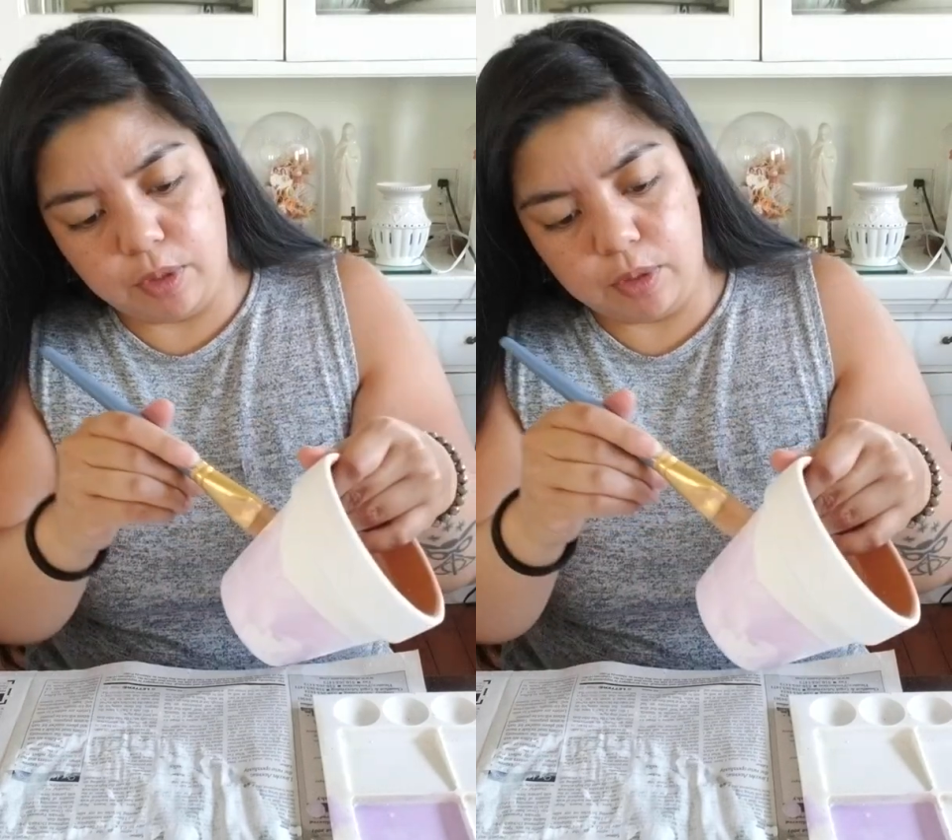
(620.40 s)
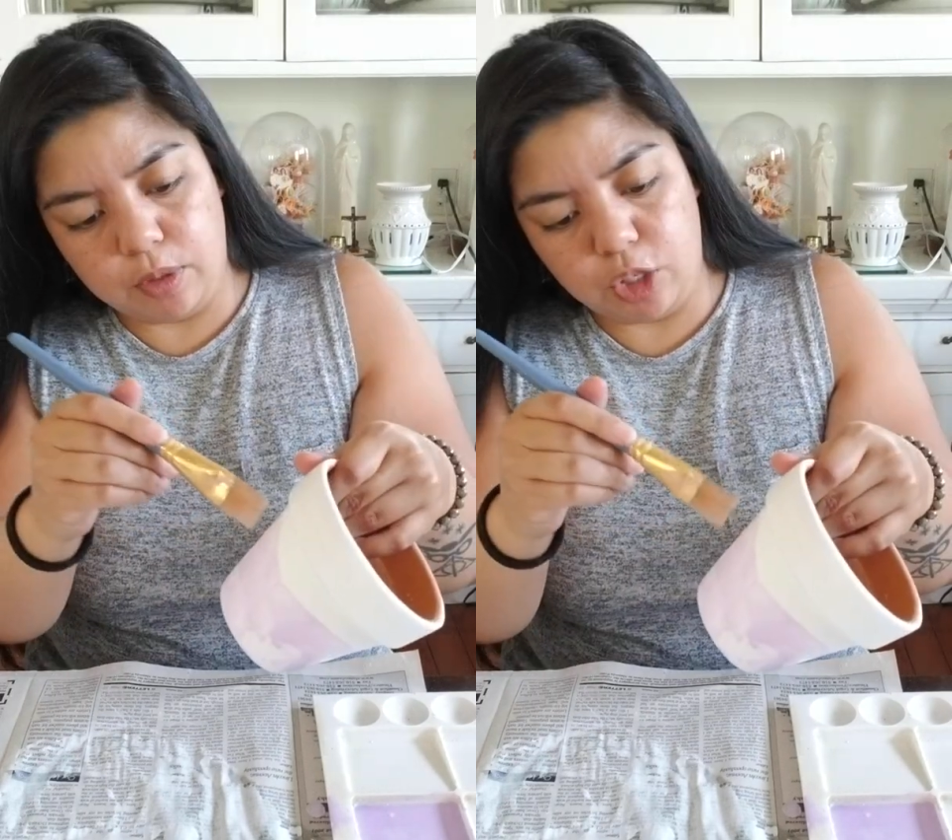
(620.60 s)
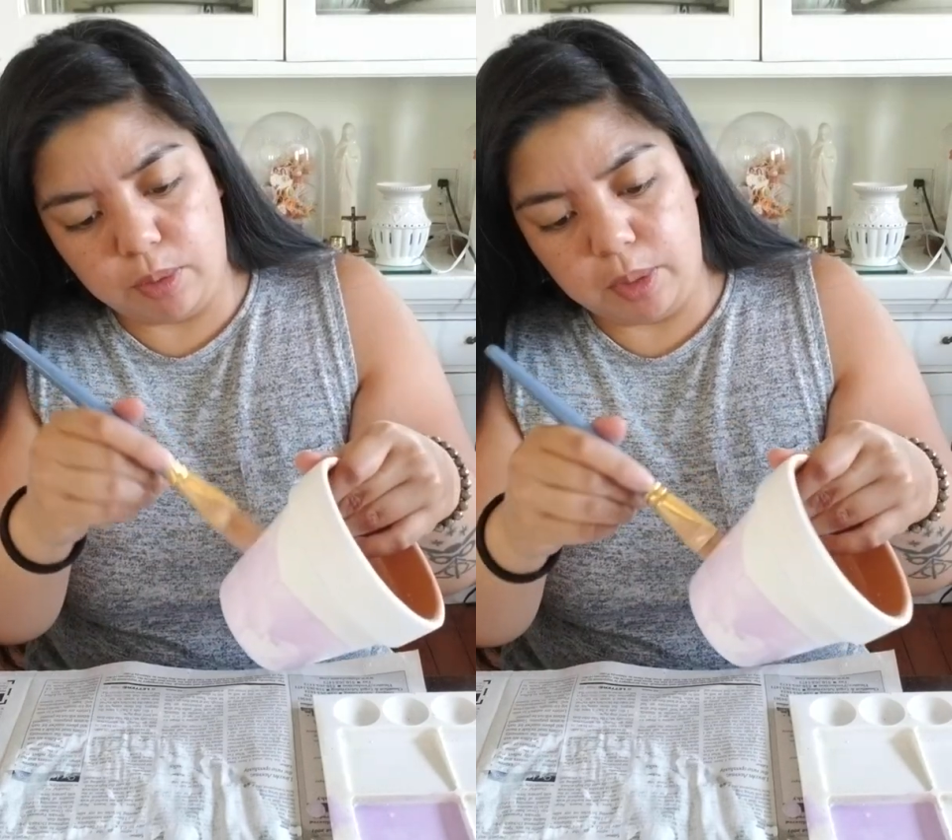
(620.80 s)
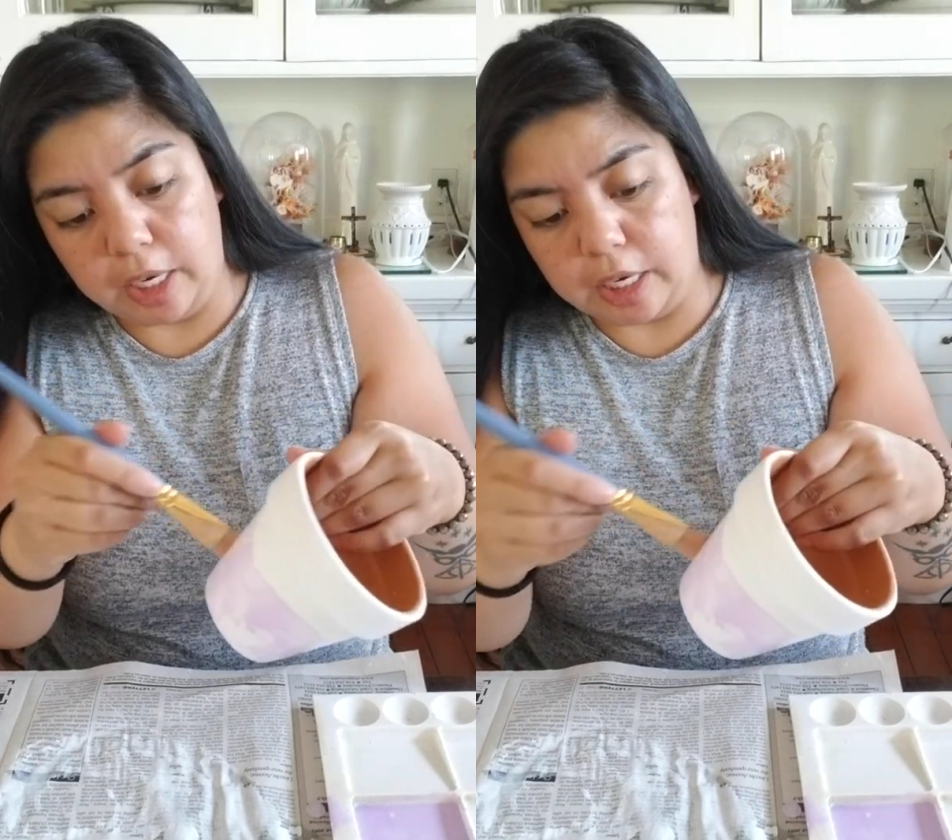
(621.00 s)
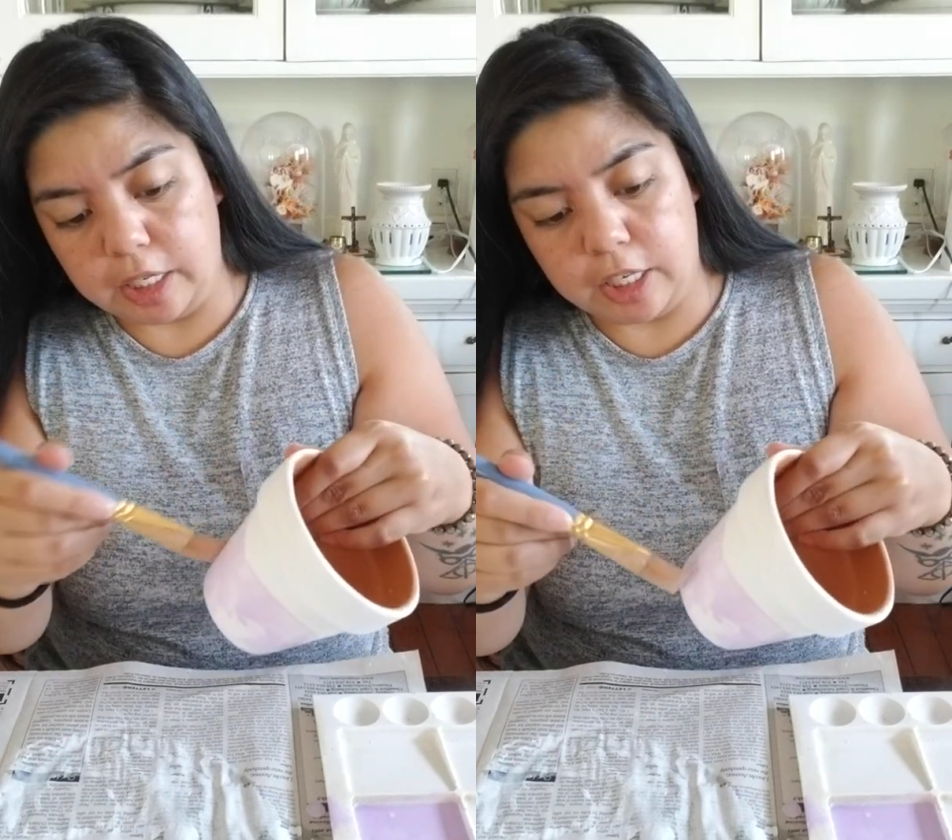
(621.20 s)
So maybe
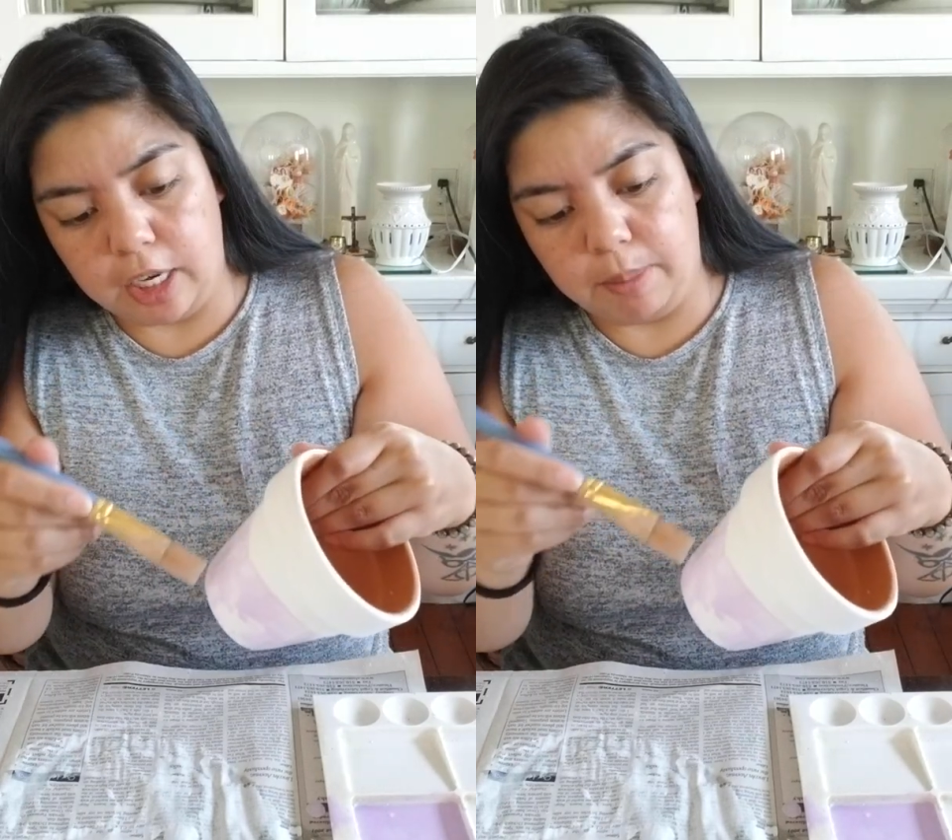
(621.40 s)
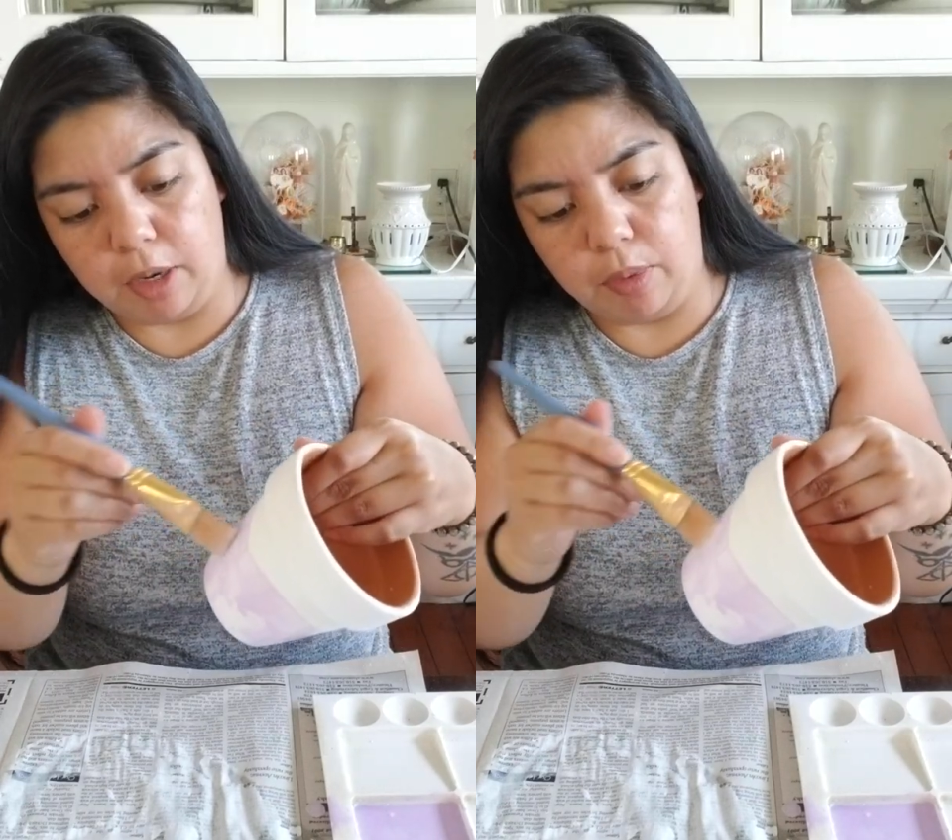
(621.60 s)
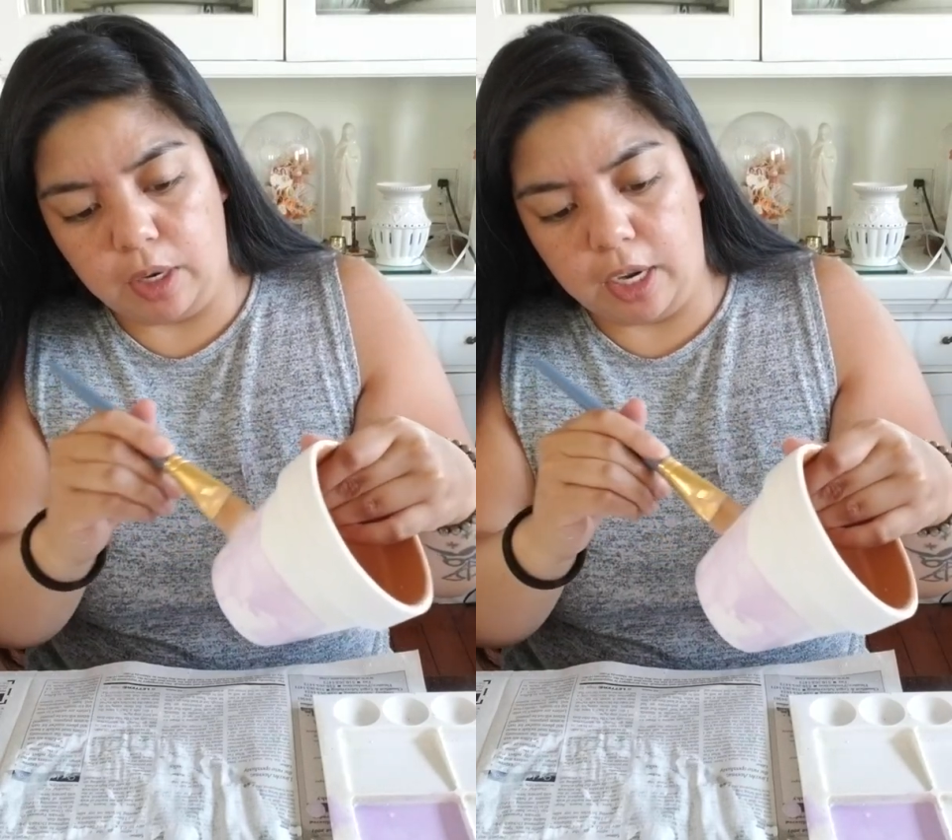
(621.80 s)
next time I would